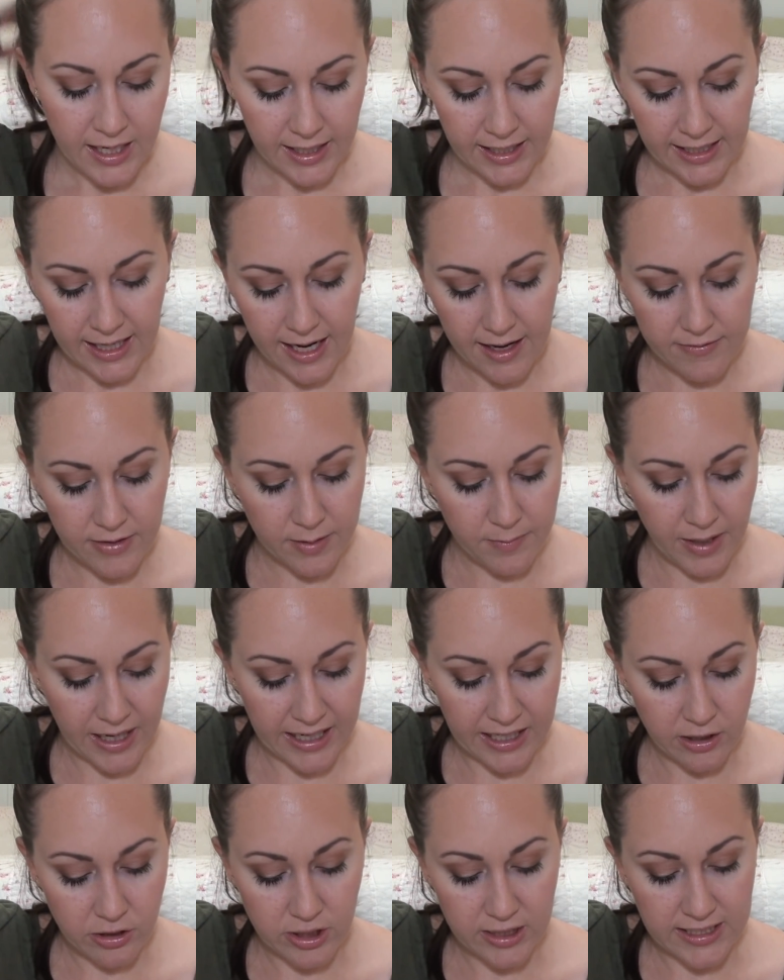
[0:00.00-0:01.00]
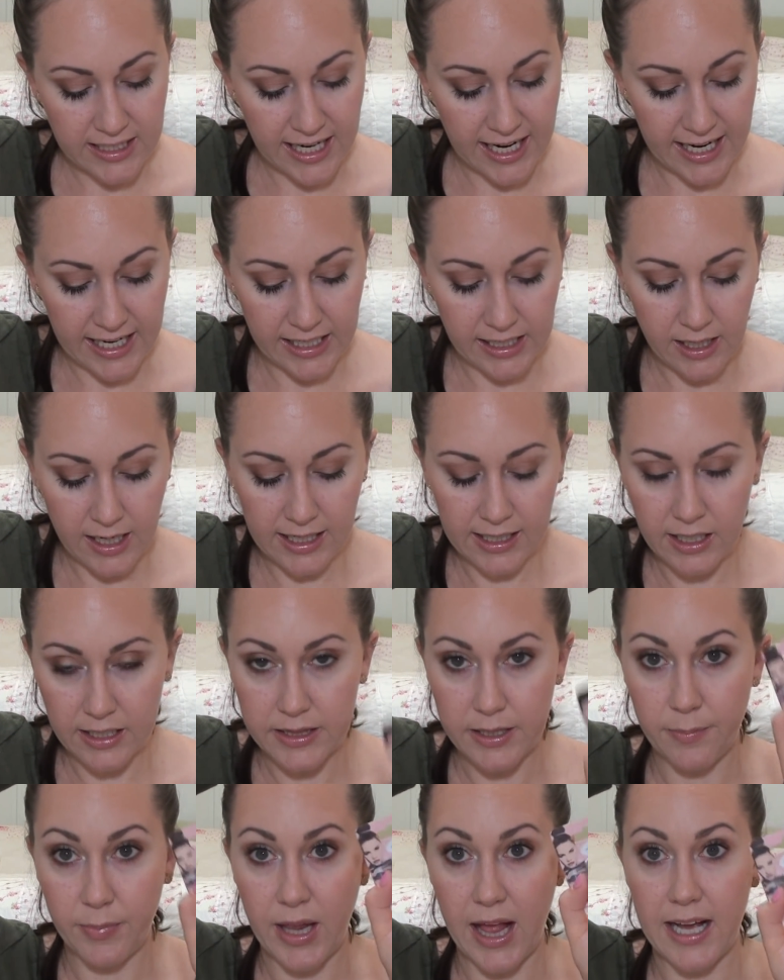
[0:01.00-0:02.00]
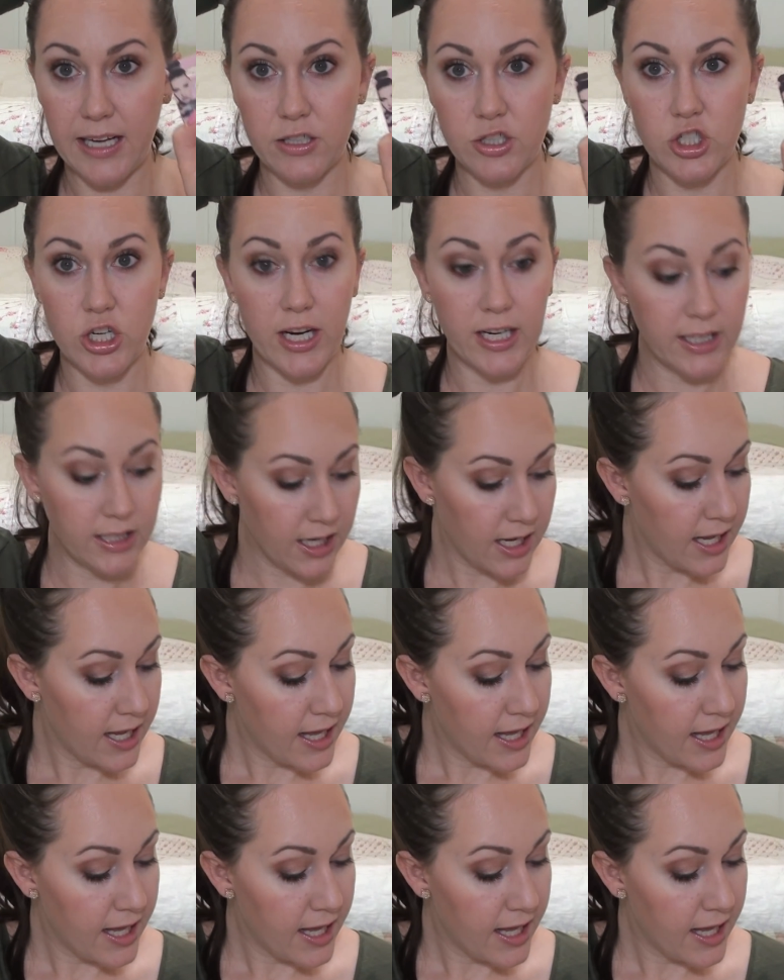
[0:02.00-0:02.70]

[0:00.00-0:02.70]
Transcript: And I have it in my hair today. I got the black shade.